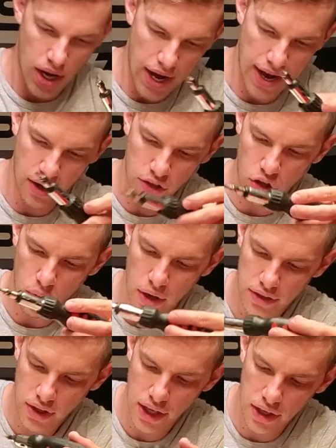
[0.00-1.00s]
And now you don't
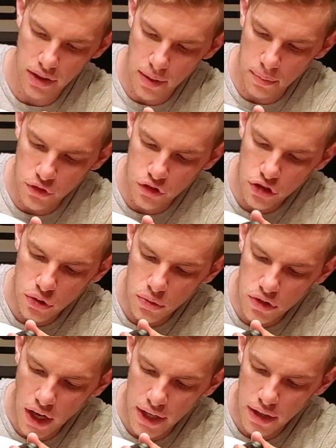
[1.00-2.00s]
want to tighten them too
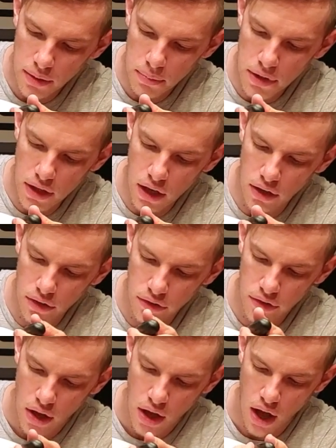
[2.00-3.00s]
tight, because